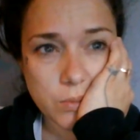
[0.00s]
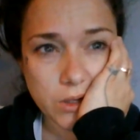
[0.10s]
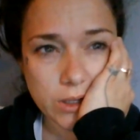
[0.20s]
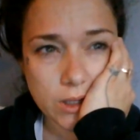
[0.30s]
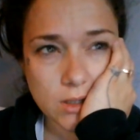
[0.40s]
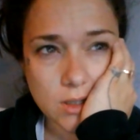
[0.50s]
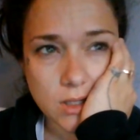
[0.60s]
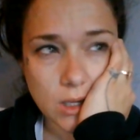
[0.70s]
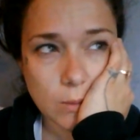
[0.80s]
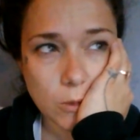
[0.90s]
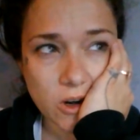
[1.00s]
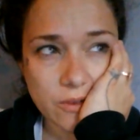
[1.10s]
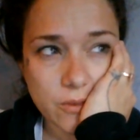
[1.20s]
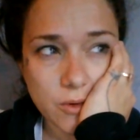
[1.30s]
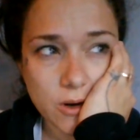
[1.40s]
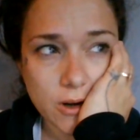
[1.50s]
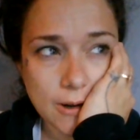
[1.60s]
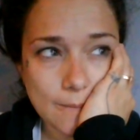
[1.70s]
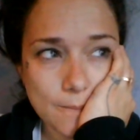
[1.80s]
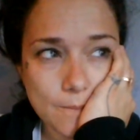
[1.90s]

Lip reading: I guess it's more for